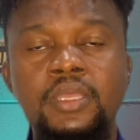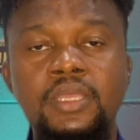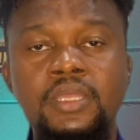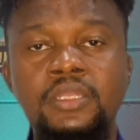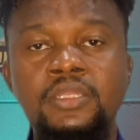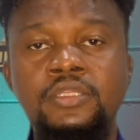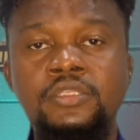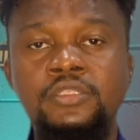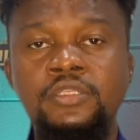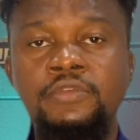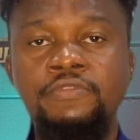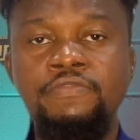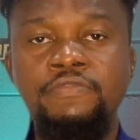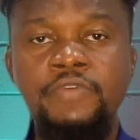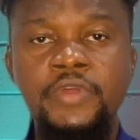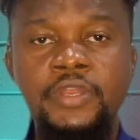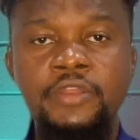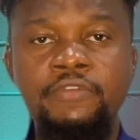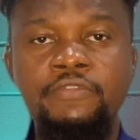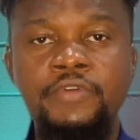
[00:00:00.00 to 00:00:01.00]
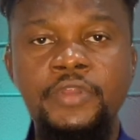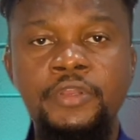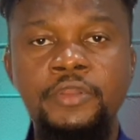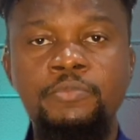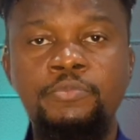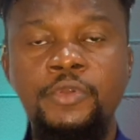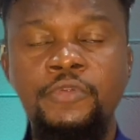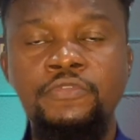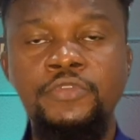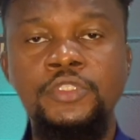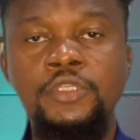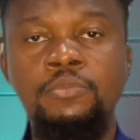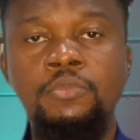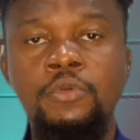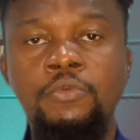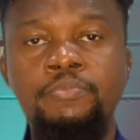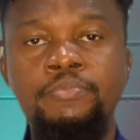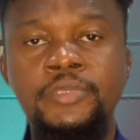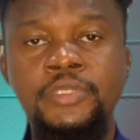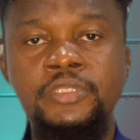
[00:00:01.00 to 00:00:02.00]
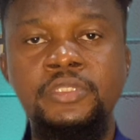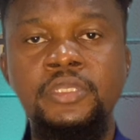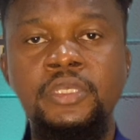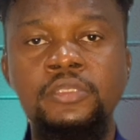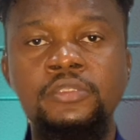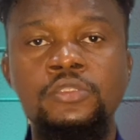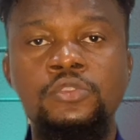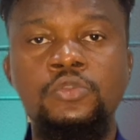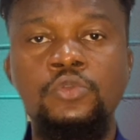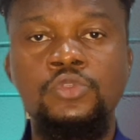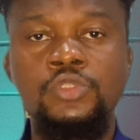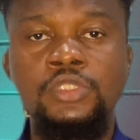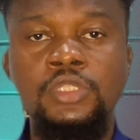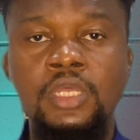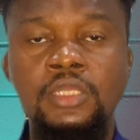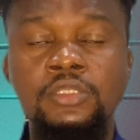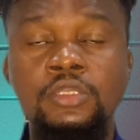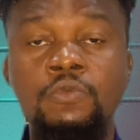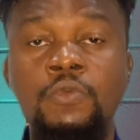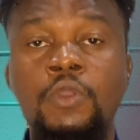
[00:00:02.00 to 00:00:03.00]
It is a very, very profitable business to start.